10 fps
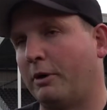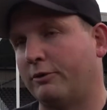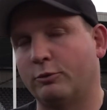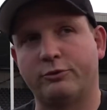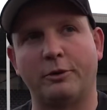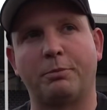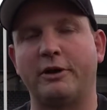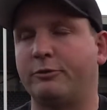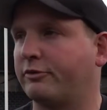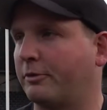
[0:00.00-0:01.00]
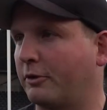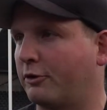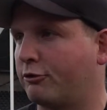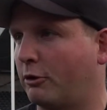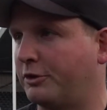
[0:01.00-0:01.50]
But I was also pleased with some of the
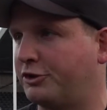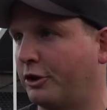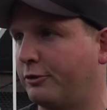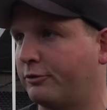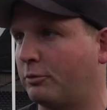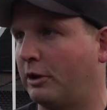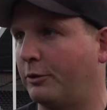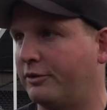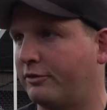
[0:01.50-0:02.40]
control he showed as well in,